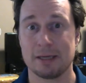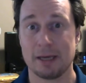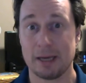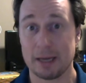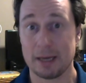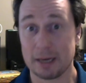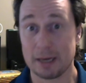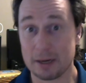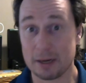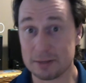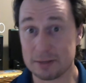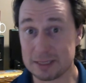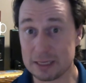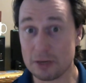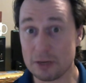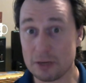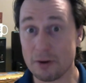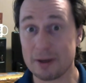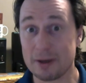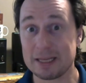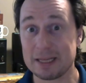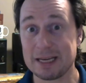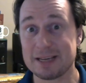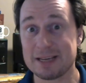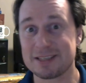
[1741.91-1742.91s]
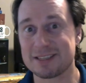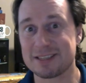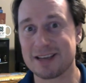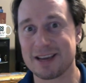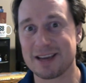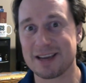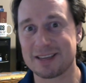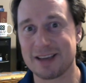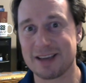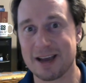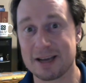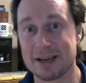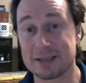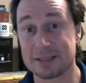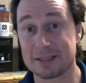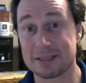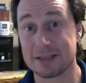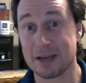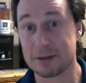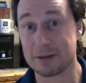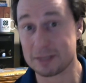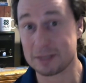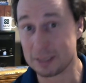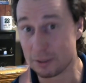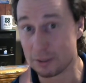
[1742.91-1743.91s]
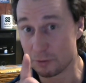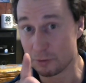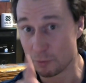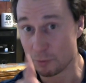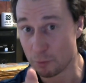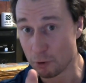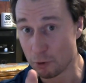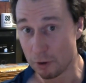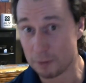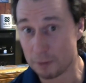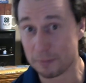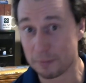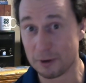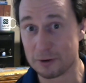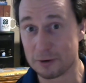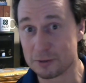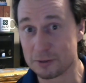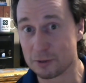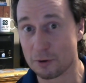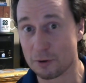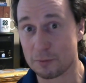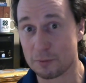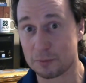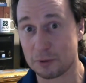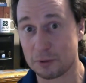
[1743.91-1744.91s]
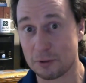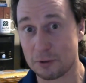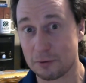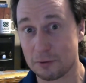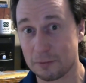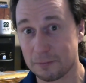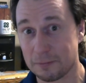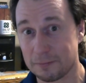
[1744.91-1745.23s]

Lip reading: And I'll see you on the inside, guys. I'll see you tomorrow on Periscope too.